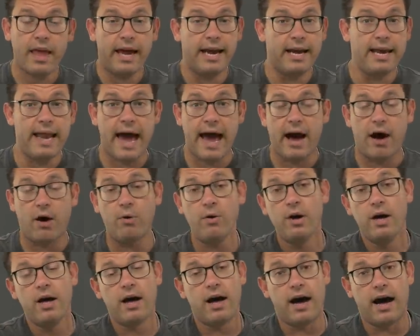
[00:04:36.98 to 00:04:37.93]
and now,
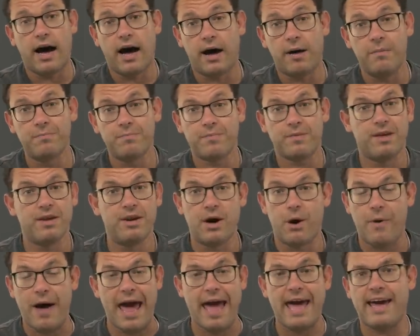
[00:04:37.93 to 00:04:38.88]

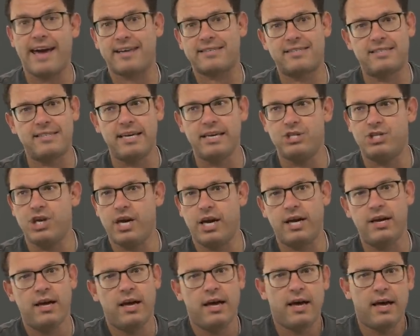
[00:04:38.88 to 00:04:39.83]

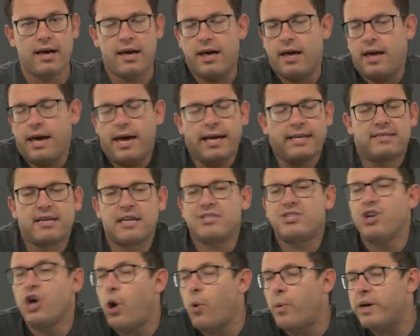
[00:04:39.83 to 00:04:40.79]
AXTG. It
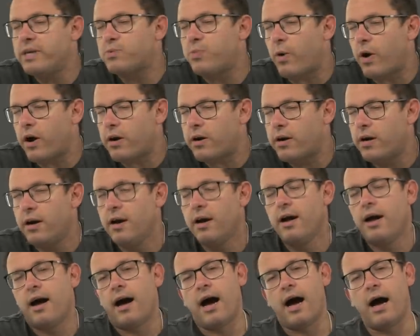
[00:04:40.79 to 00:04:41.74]
doesn't always work.
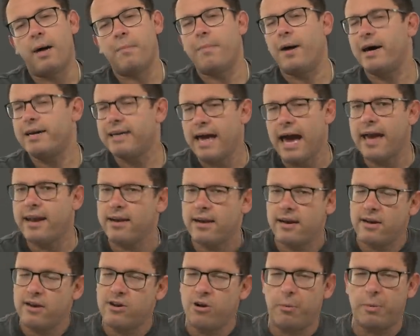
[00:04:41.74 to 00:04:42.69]

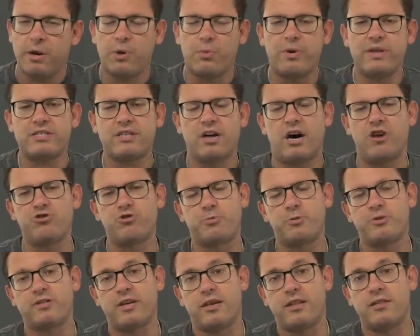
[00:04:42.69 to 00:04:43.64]
Again, nobody wins
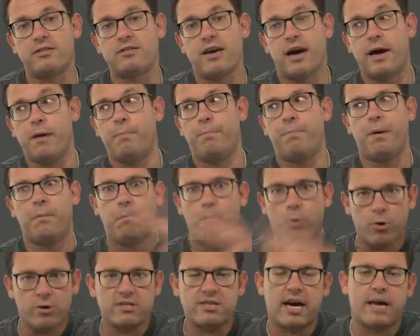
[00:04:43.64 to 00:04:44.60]
100% of the time, but
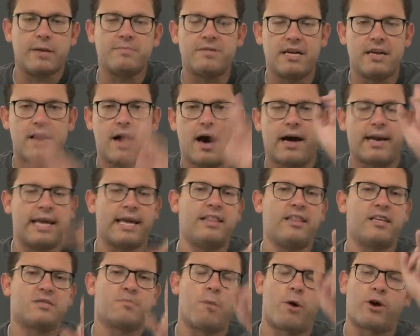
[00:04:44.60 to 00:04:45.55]
more times than not in
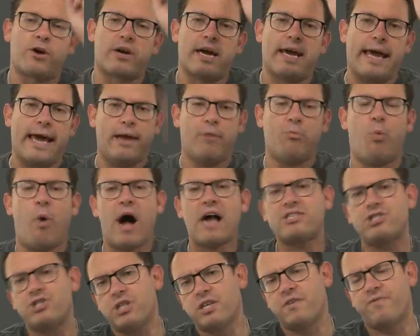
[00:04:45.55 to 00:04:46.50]
this market. And
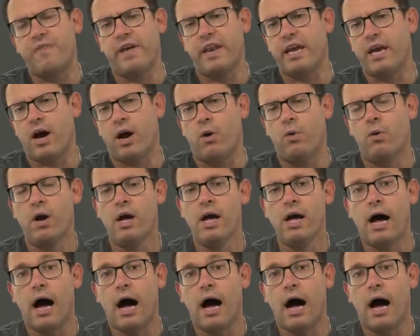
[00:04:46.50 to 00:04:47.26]
watch this video